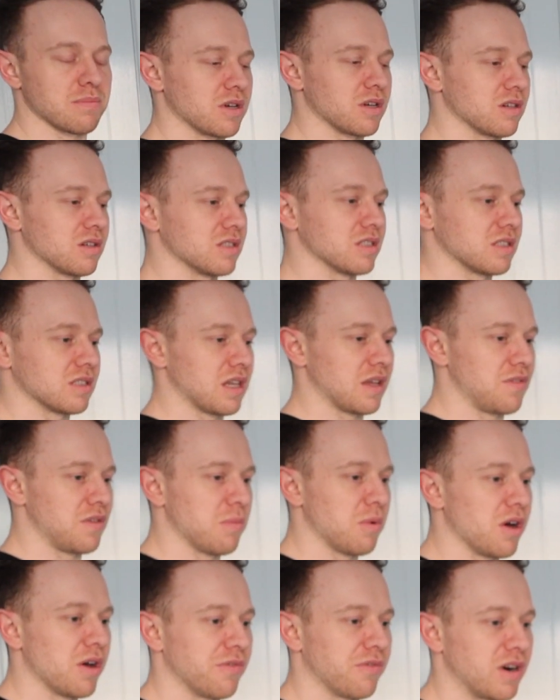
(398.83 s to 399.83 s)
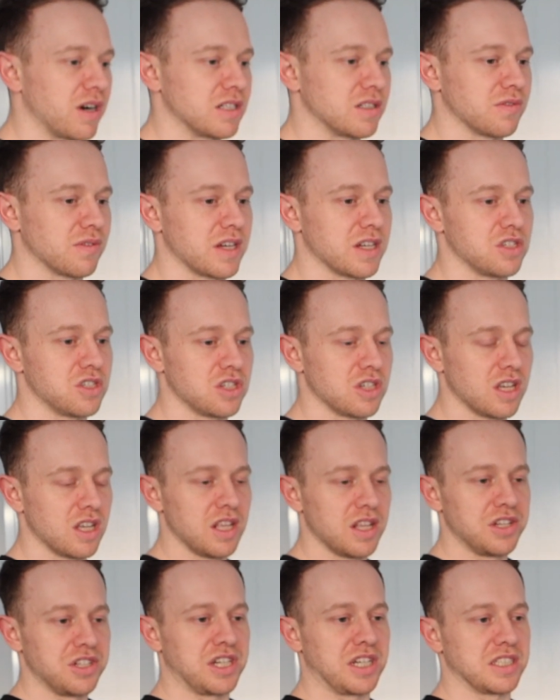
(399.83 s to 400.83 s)
because if you buy fresh veg,
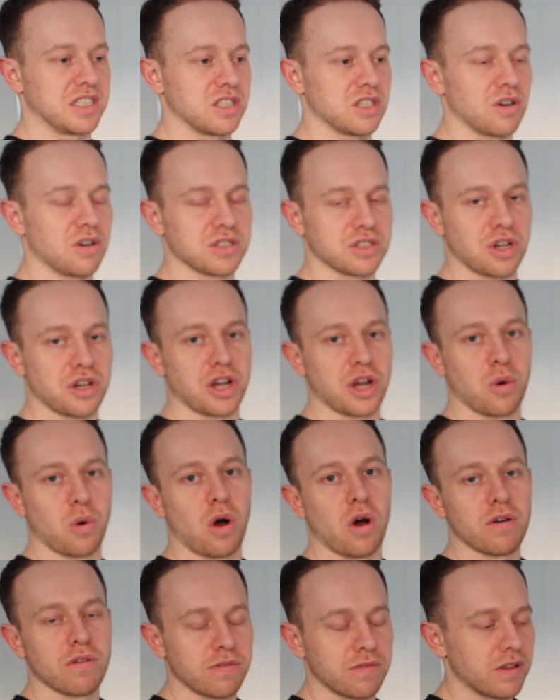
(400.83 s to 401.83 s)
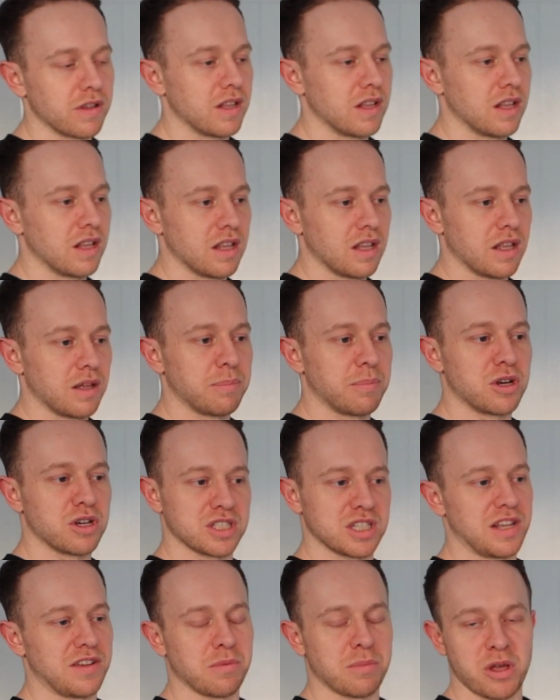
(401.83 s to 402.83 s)
chances are it's going to go off. Because
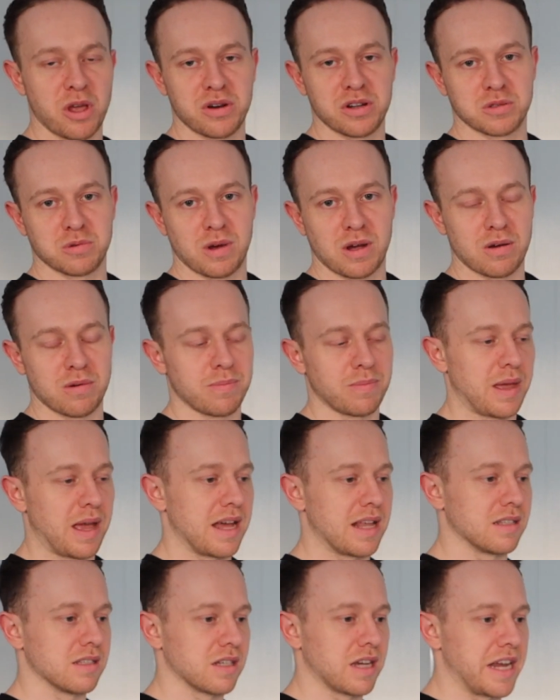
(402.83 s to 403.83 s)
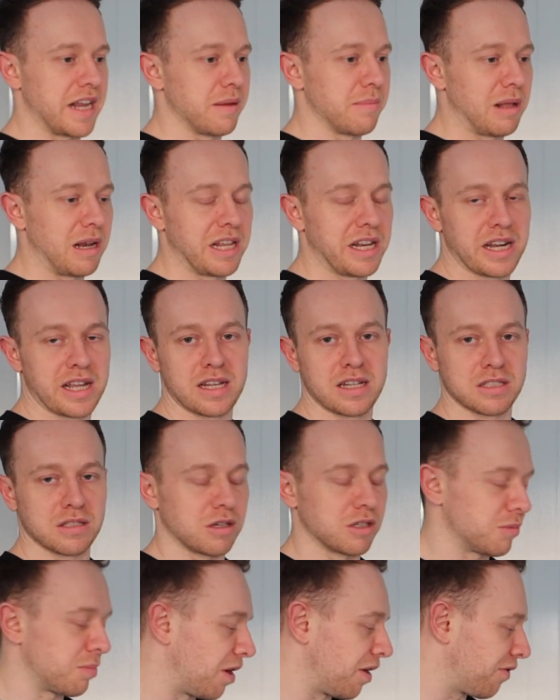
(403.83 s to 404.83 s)
I live on my own as well, and I ain't a millionaire, so
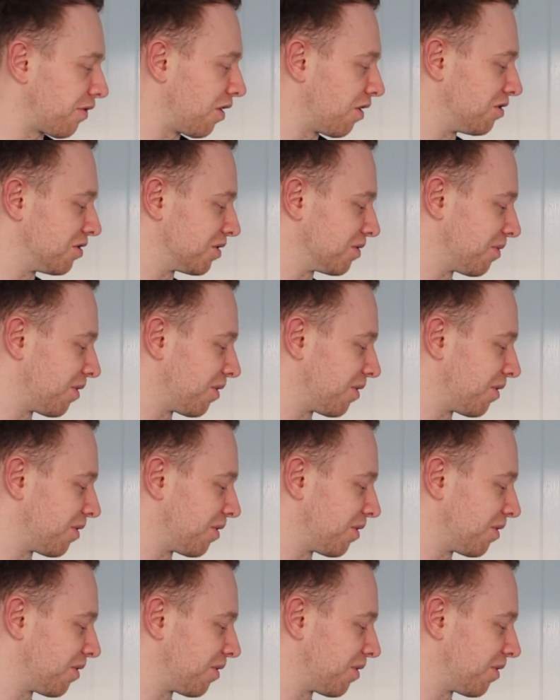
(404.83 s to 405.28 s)
I just buy frozen